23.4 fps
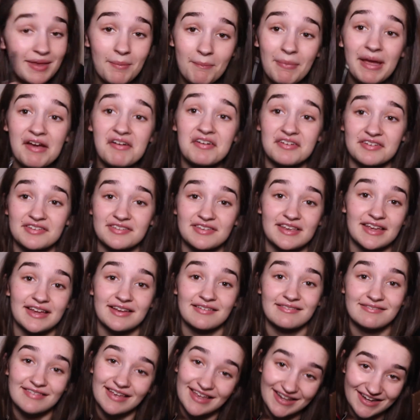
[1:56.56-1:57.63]
embarrassing,
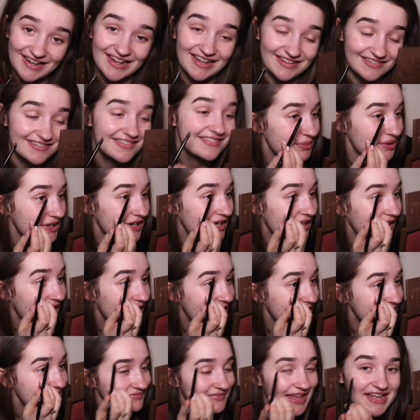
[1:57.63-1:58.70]
it is, but
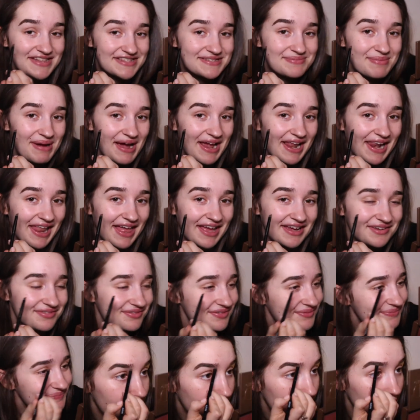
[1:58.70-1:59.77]
that's my
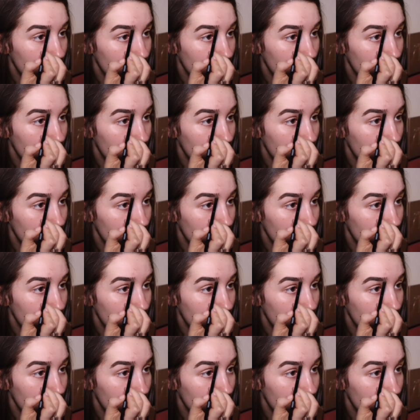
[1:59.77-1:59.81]
life.